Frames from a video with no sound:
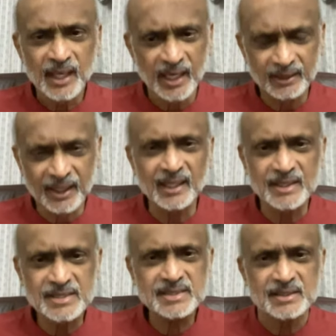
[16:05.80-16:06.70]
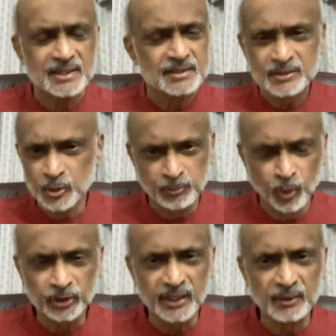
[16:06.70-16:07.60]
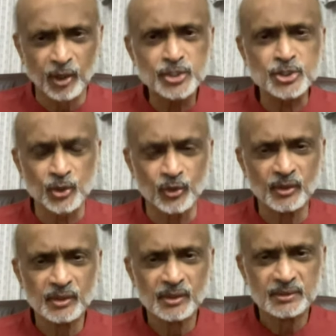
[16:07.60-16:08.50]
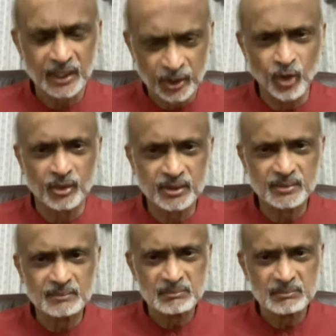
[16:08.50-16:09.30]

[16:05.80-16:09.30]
and that is to Putin also that look,